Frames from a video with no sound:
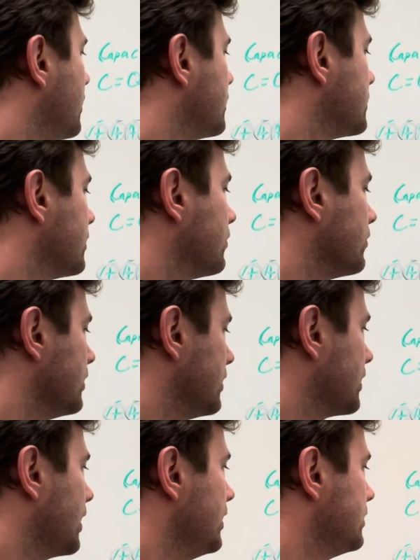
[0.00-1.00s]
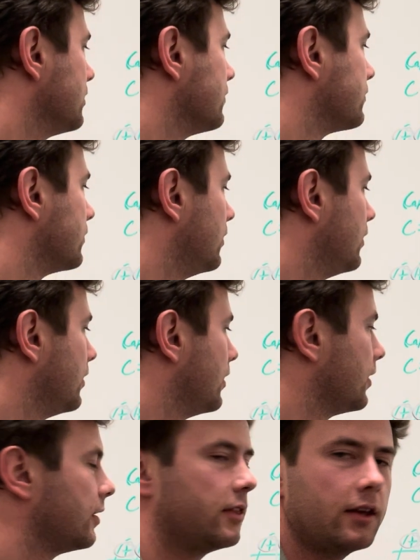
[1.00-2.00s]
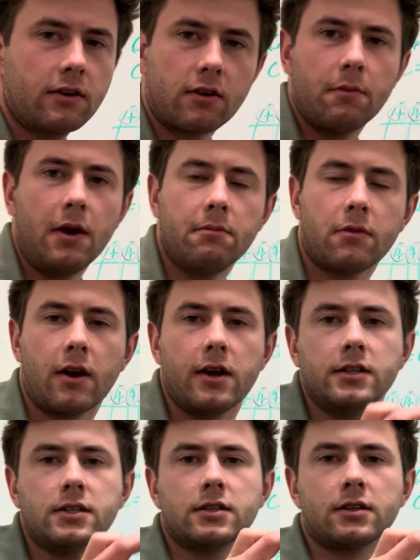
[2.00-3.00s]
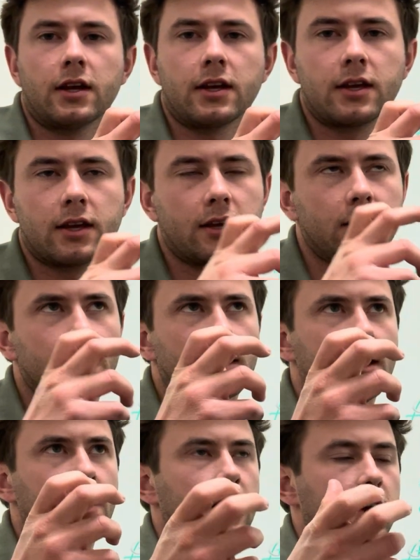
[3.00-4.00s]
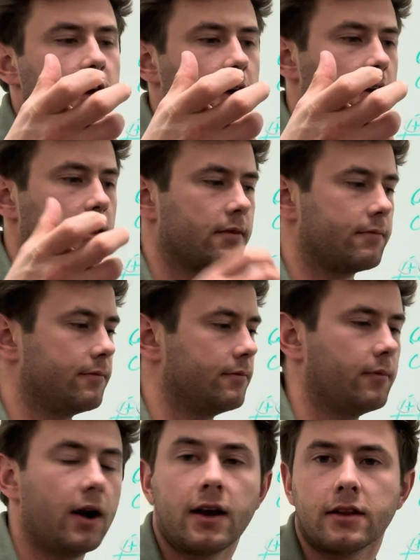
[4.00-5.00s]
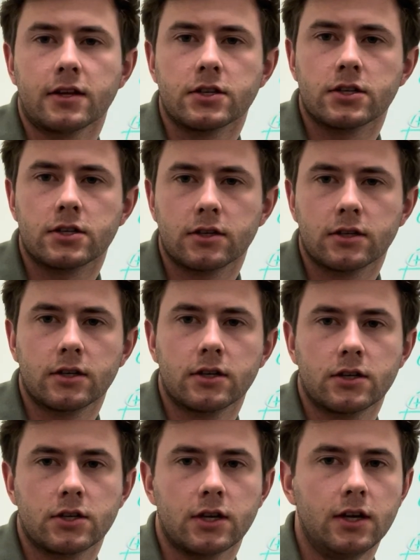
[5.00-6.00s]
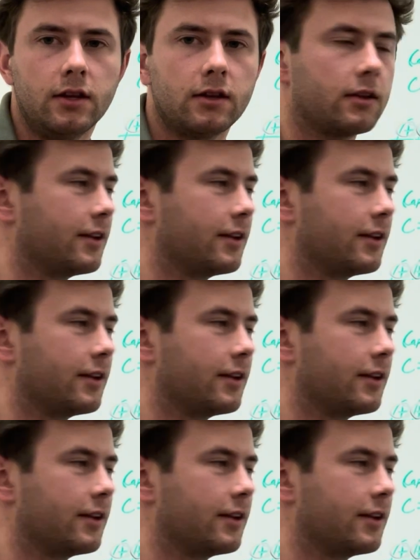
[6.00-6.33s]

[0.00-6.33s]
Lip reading: So in the case of thicker membranes, like in a myelin sheath,